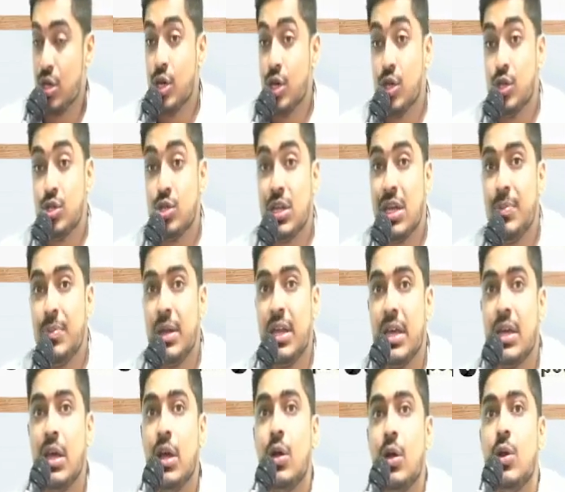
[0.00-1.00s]
Should I be
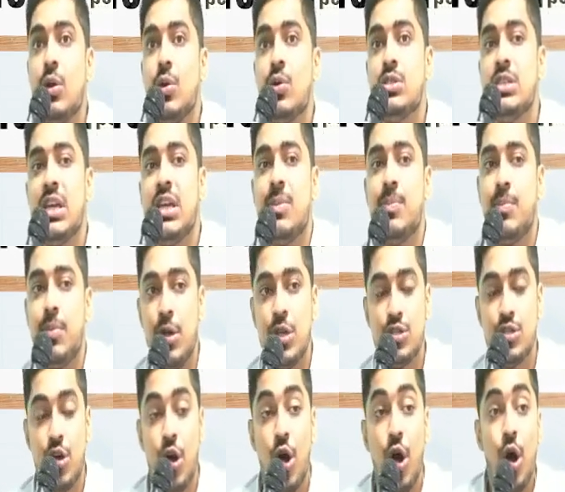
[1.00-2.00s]
taking closing employees?
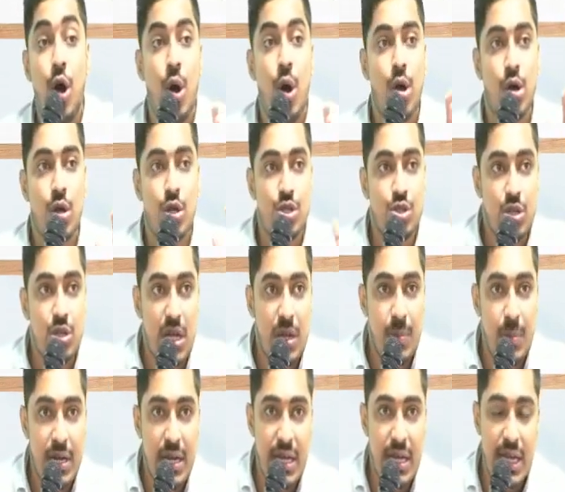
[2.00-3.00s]
Or should I
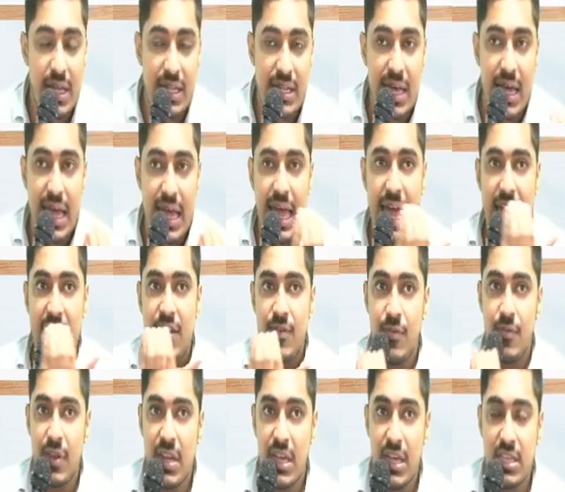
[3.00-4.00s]
be taking the
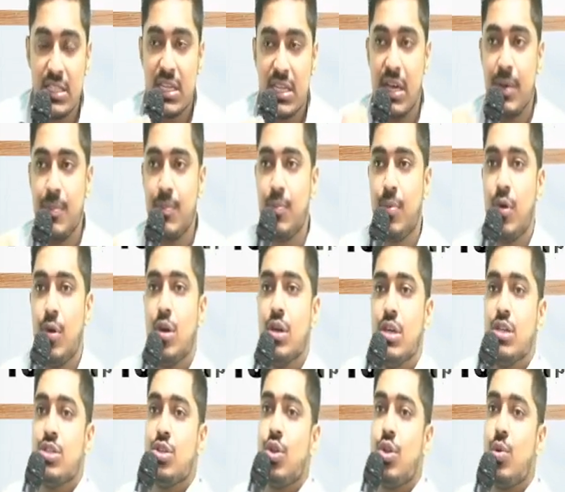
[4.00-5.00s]
average
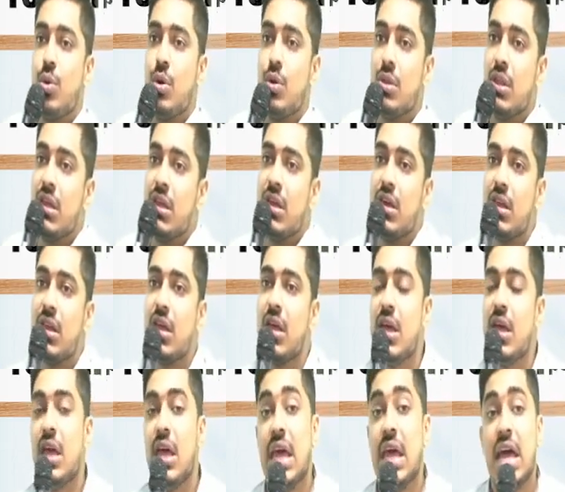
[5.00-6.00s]
employees throughout the year?
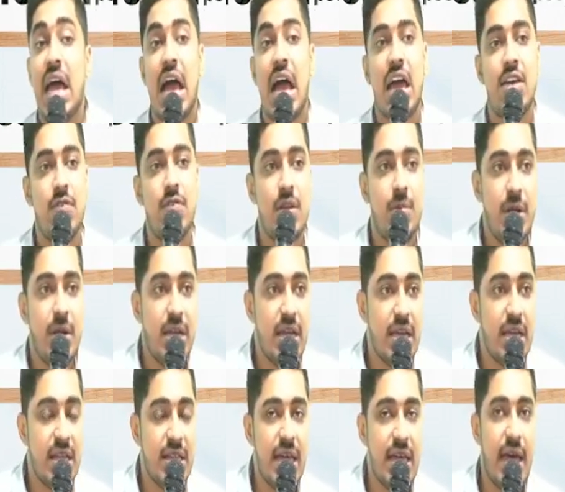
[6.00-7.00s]
I will be
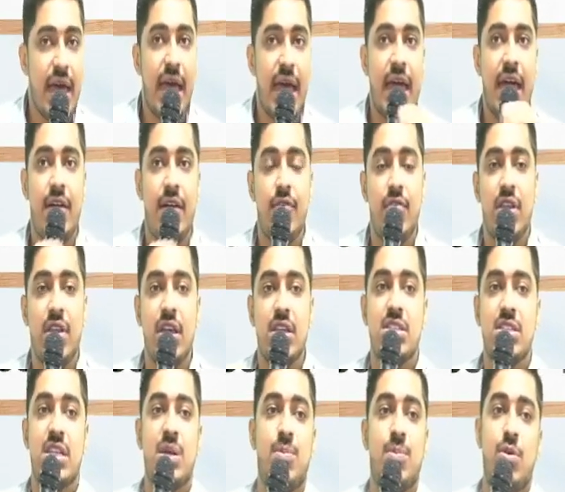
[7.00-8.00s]
taking the average
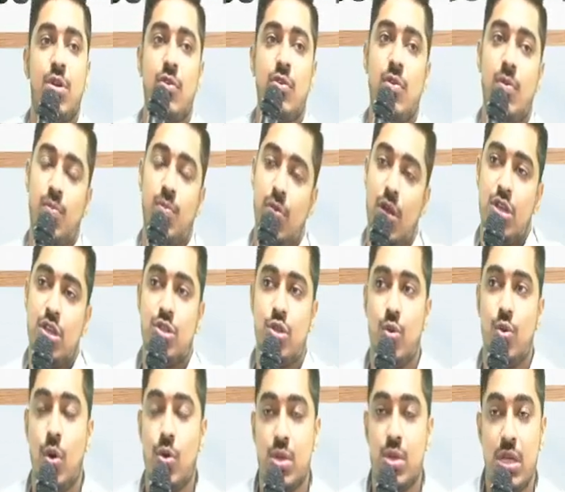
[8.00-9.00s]
number of employees
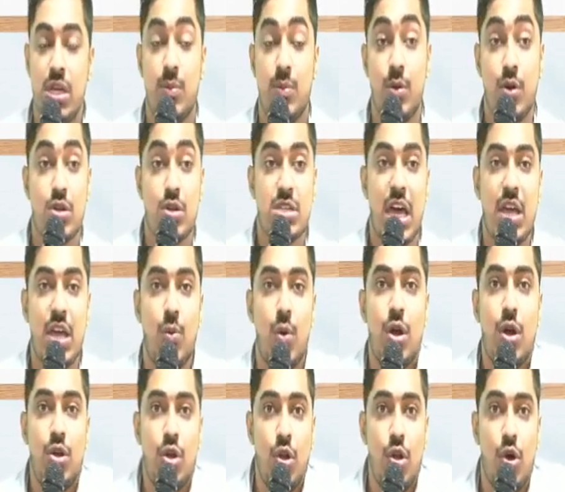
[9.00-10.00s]
throughout the year because I
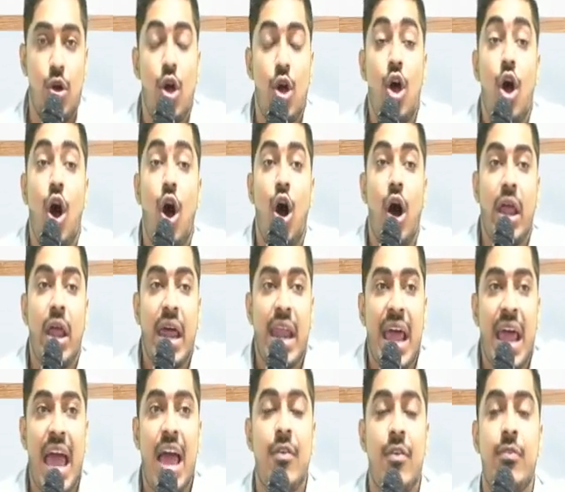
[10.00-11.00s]
want to know on an
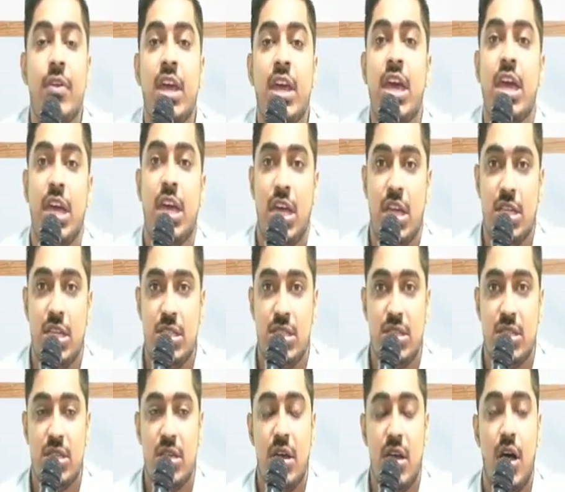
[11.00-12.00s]
average
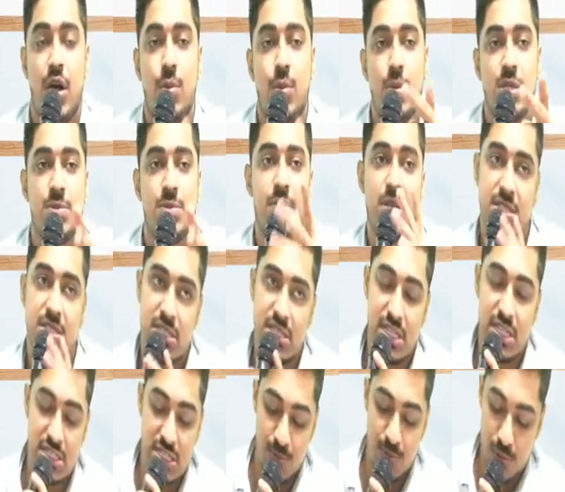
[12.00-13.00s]
how much
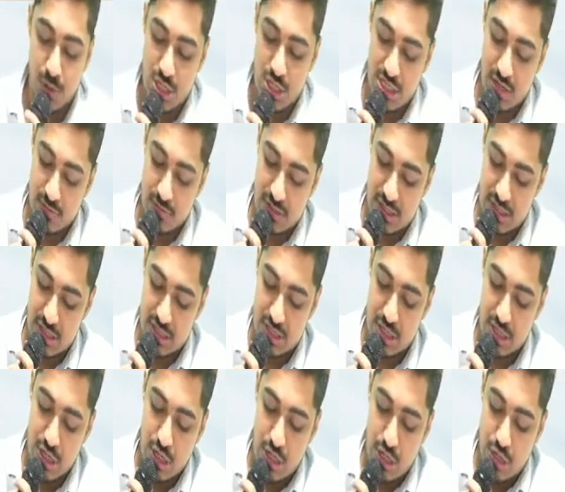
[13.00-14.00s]
percentage employees have changed.
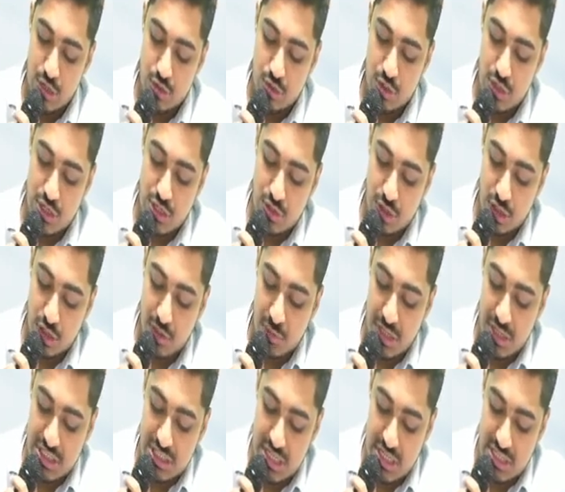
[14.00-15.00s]
So it is going to
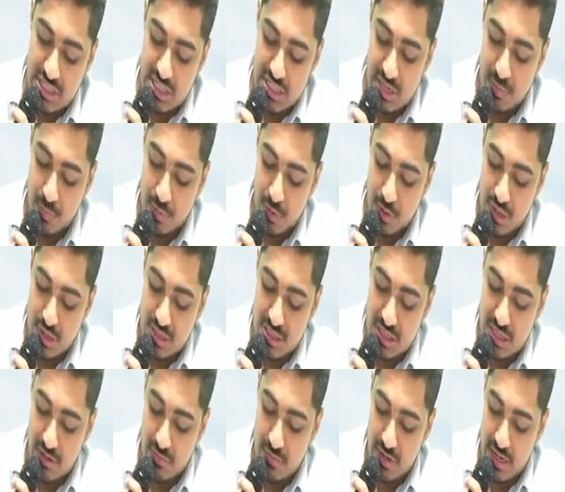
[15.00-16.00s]
be change in employees
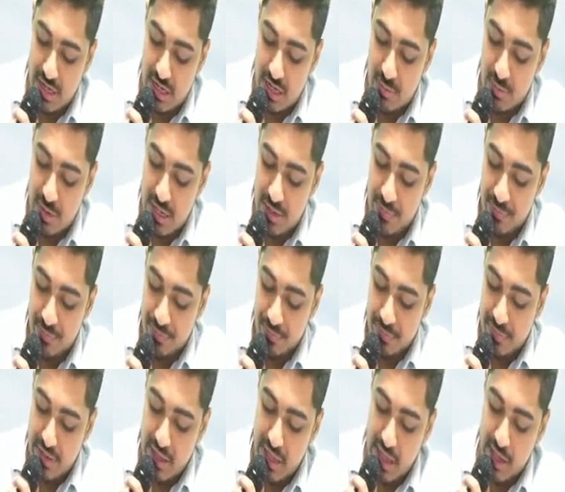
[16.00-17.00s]
divided by
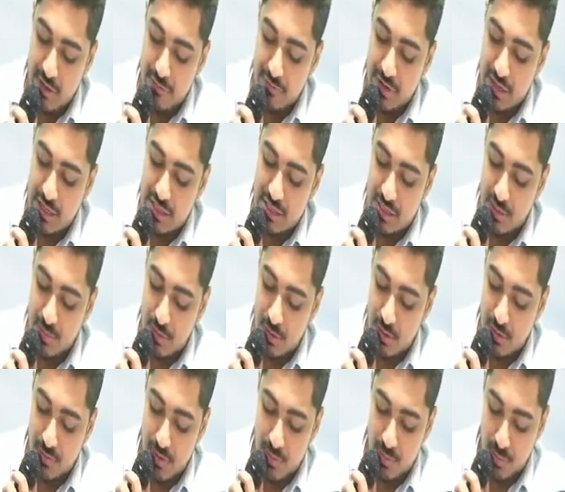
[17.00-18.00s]
average number
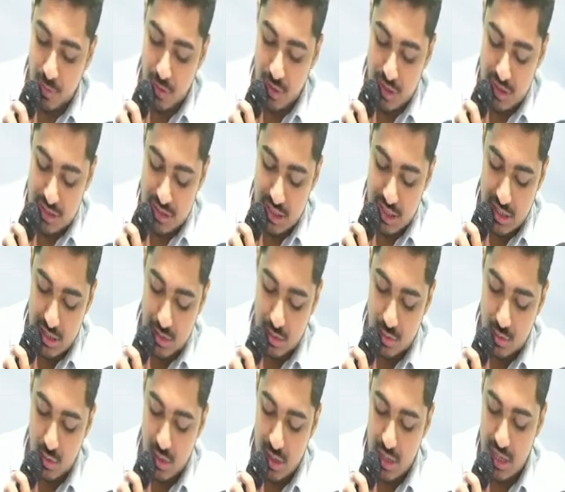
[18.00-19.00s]
of employees into
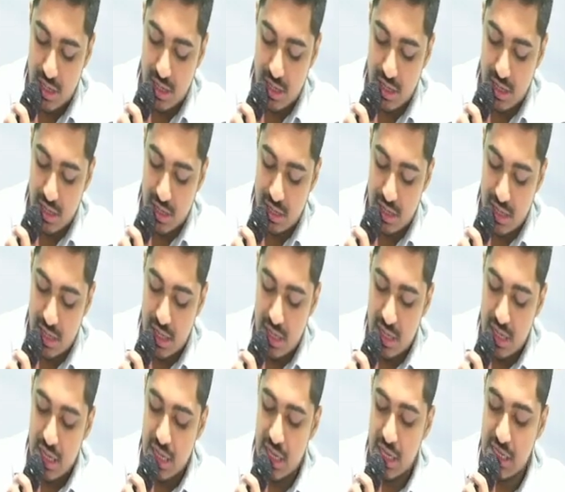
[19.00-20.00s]
100.
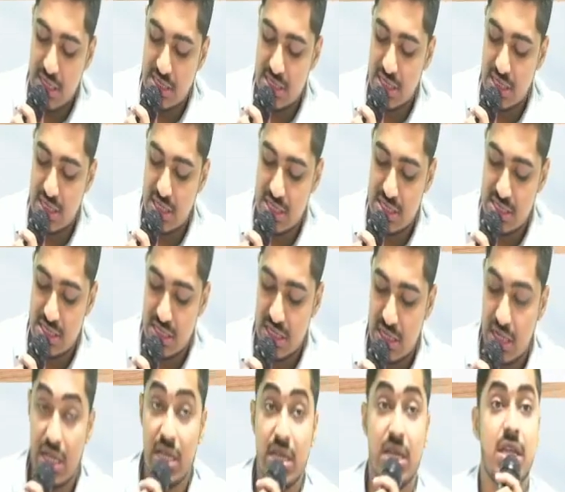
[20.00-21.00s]
Is this
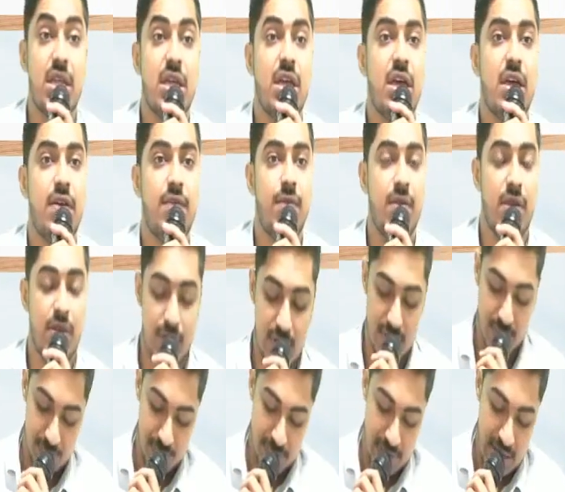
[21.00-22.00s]
clear,
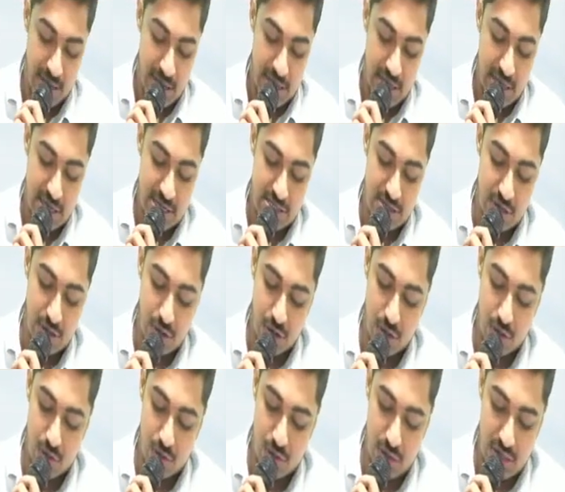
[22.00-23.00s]
everyone? Yes or
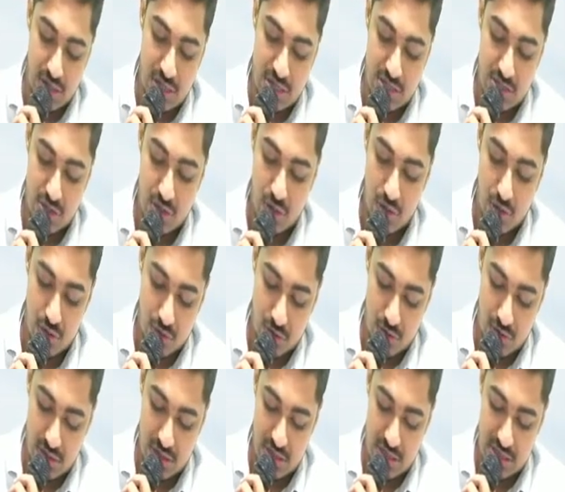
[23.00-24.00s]
no? Yes or
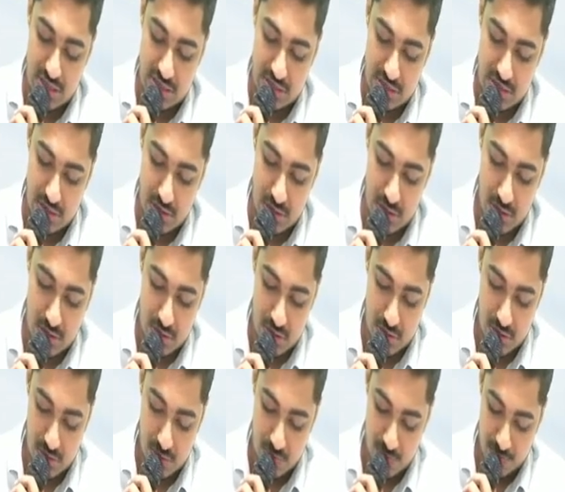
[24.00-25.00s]
no? Yes or
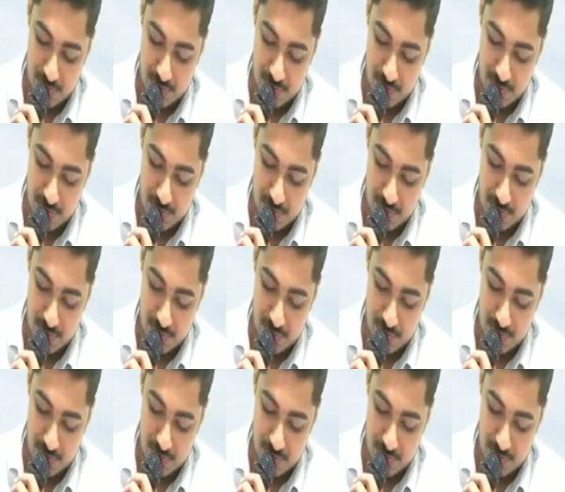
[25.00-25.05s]
no?